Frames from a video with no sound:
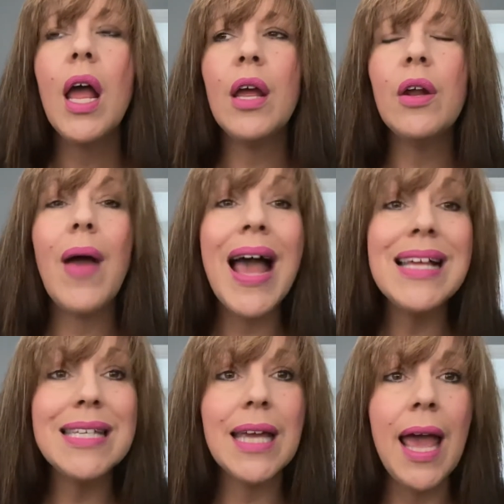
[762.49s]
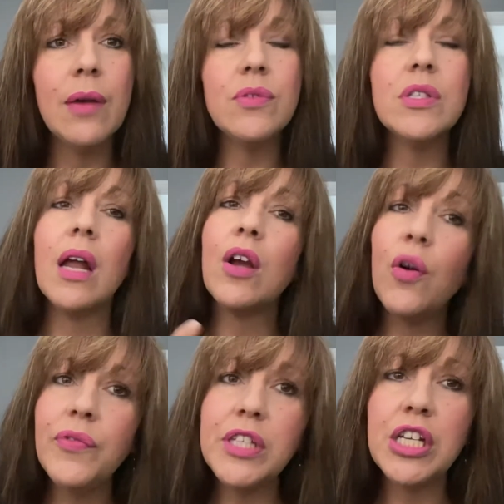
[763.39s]
You know, as a counsellor,
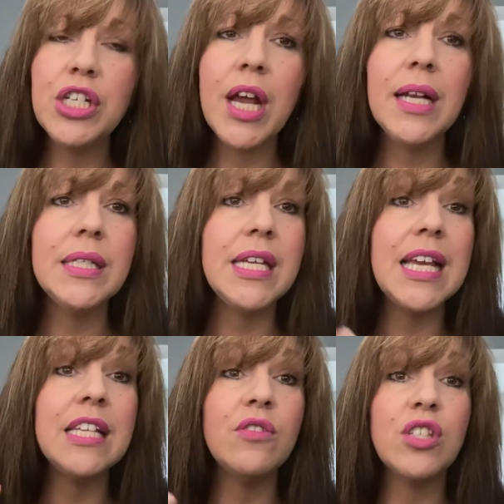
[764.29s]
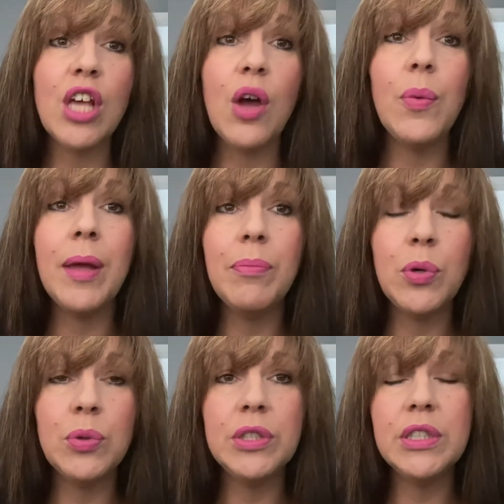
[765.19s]
confidentiality is so
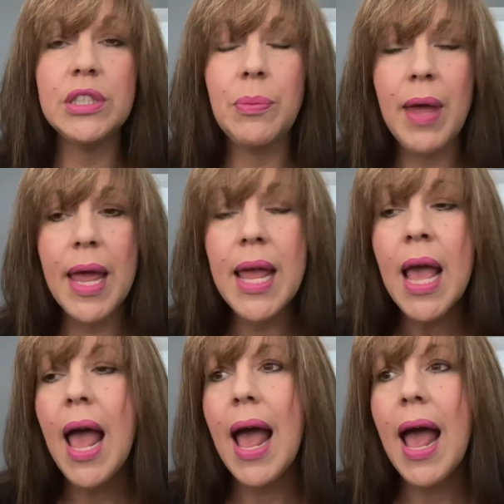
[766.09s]
important to me.